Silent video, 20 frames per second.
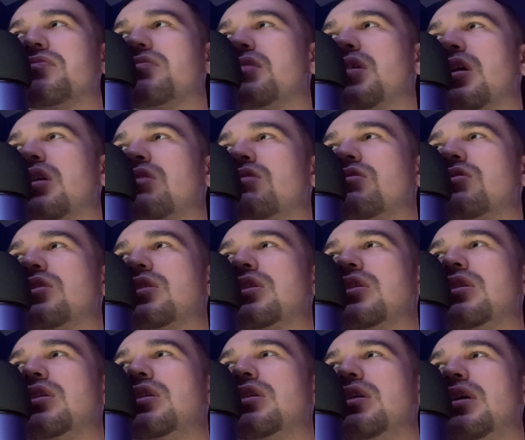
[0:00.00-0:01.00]
I don't
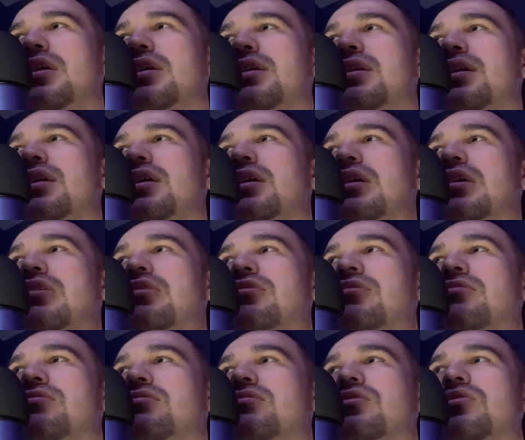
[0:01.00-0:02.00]
see a
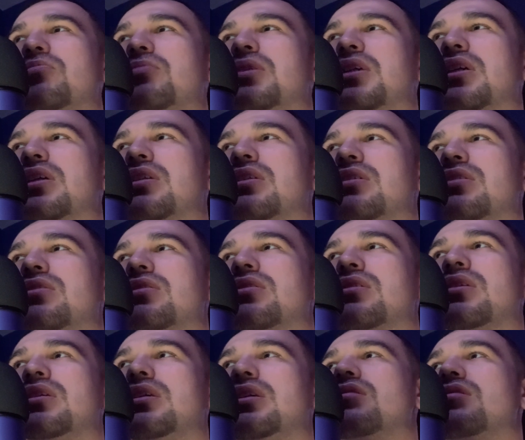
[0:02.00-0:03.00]
KO, to be honest.
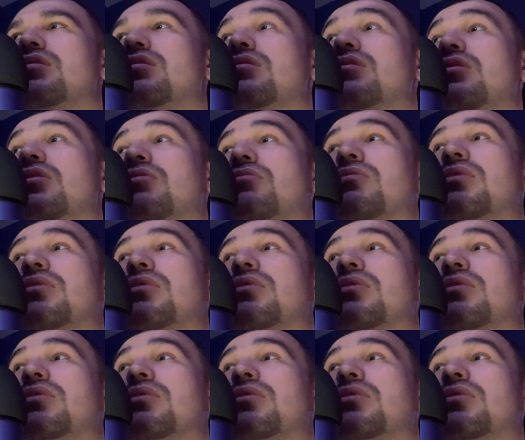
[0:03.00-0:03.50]
And